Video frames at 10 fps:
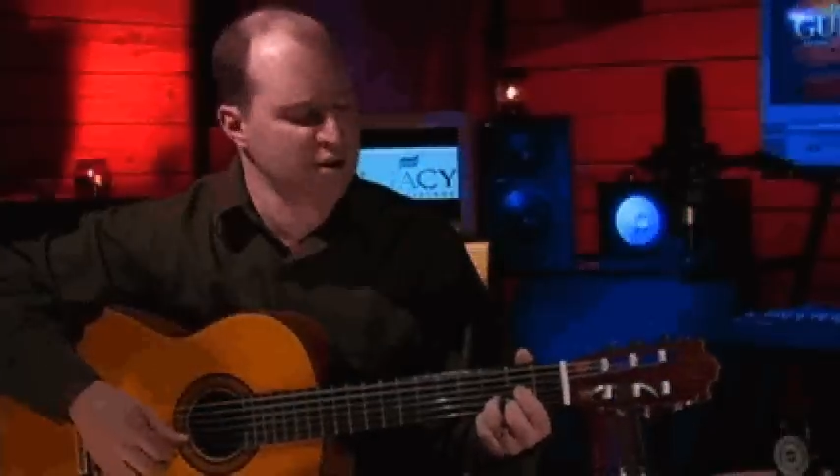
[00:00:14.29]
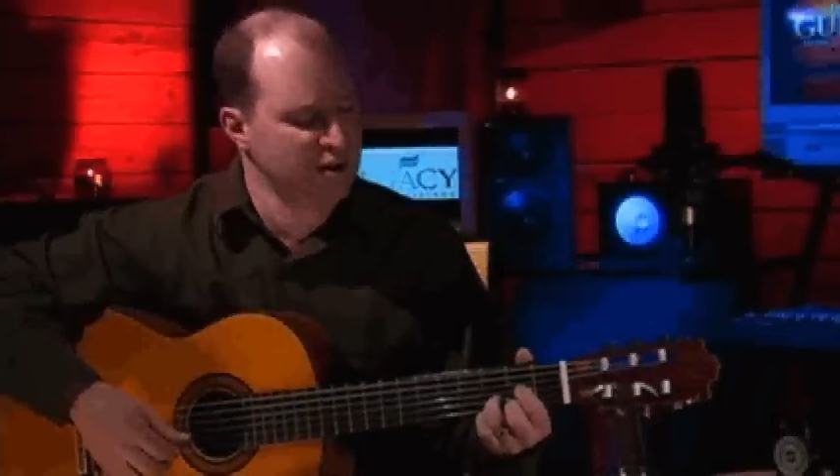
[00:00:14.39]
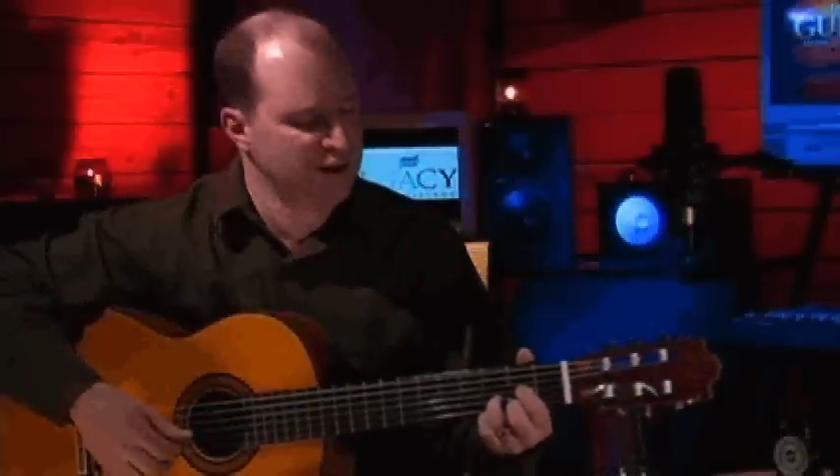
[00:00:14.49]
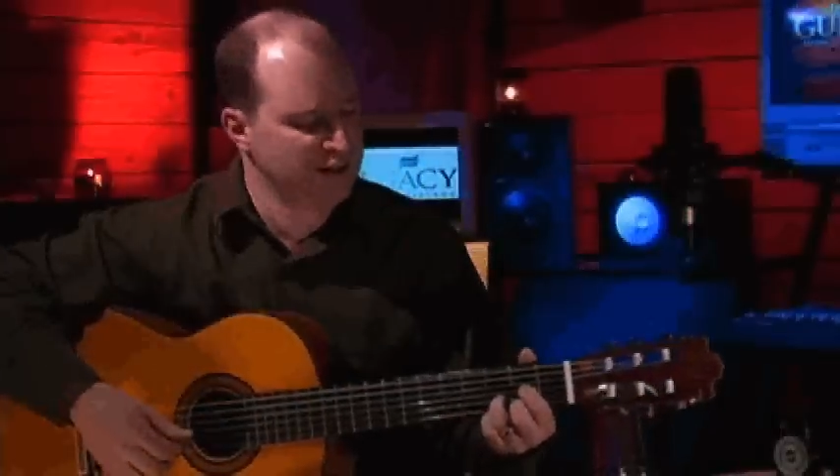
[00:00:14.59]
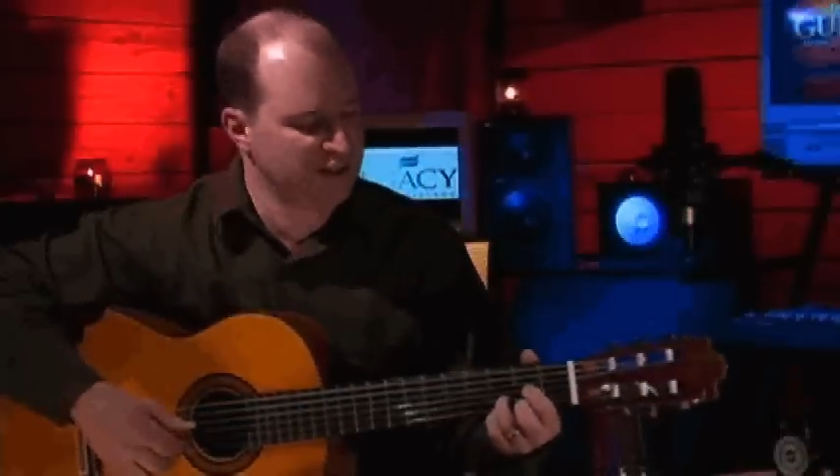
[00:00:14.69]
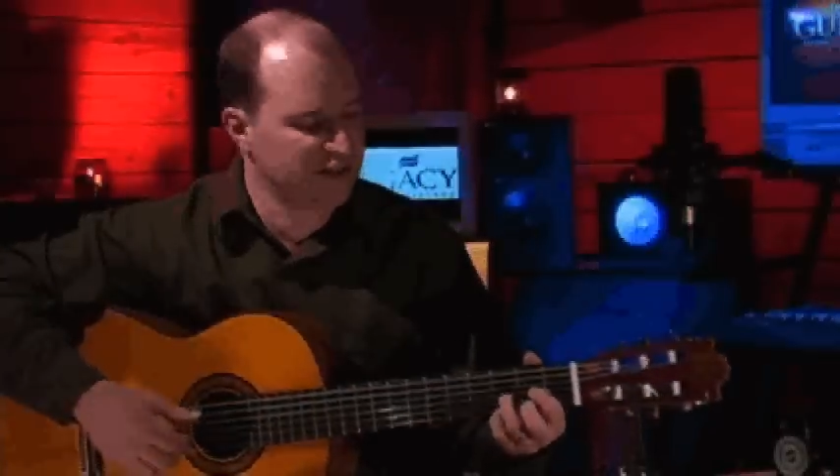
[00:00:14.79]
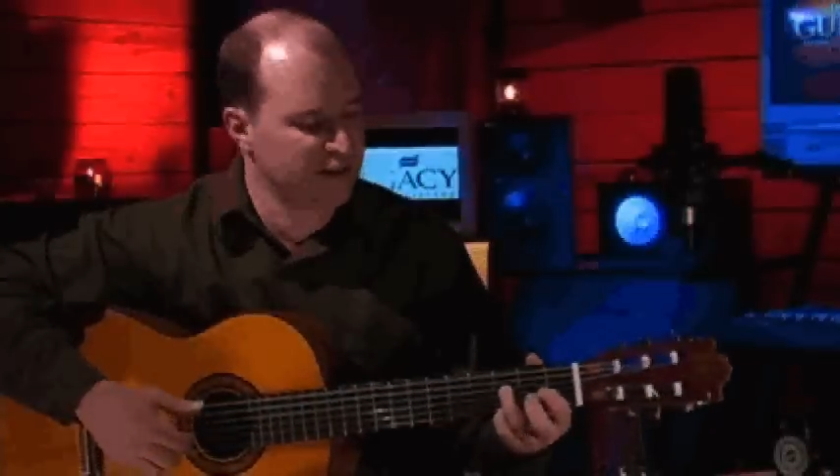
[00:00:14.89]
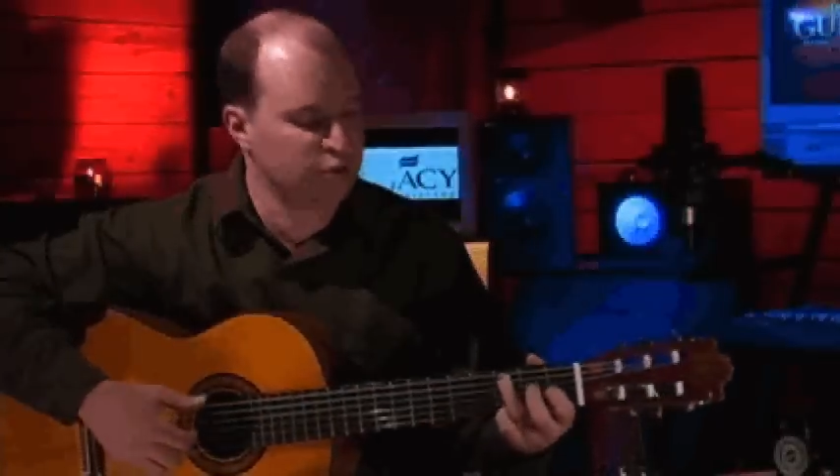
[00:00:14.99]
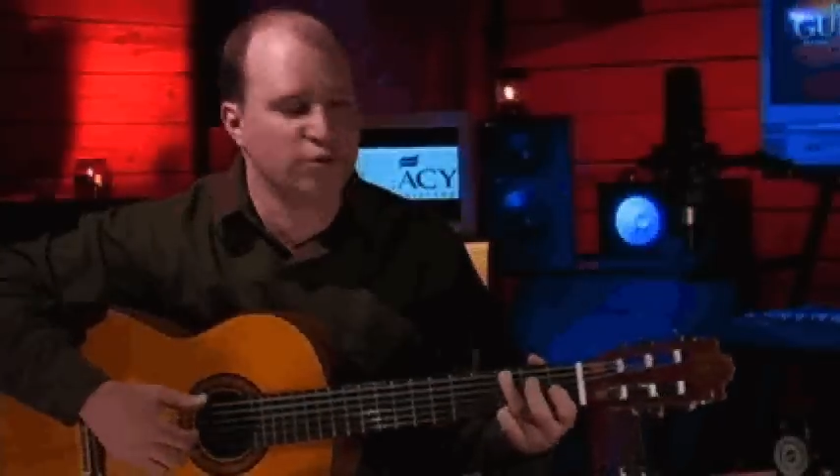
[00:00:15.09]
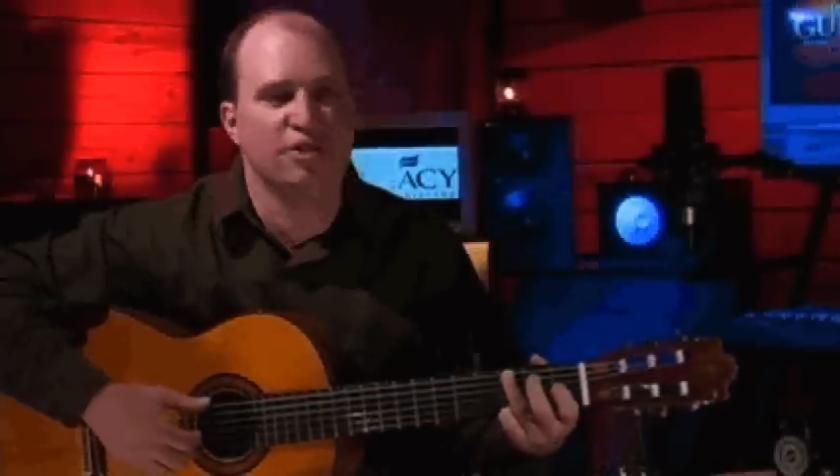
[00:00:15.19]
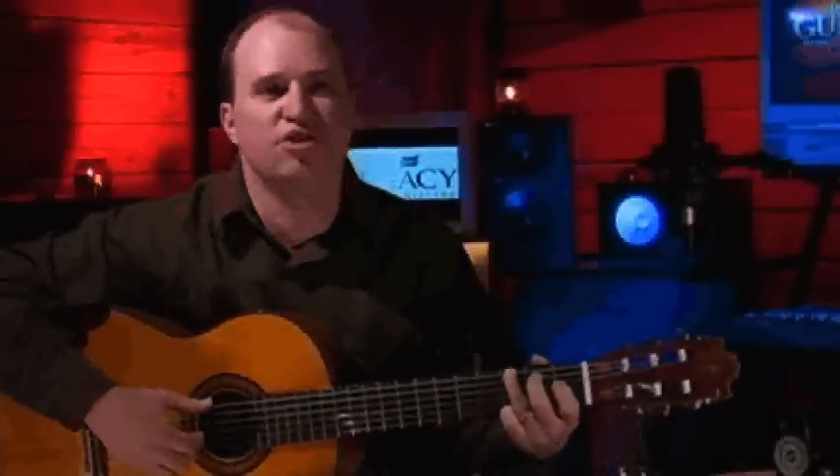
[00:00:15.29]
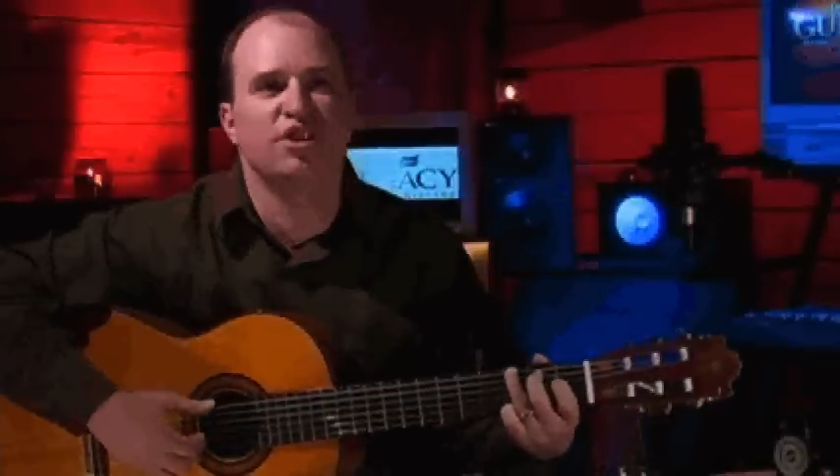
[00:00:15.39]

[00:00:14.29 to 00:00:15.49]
let's say I'm doing a G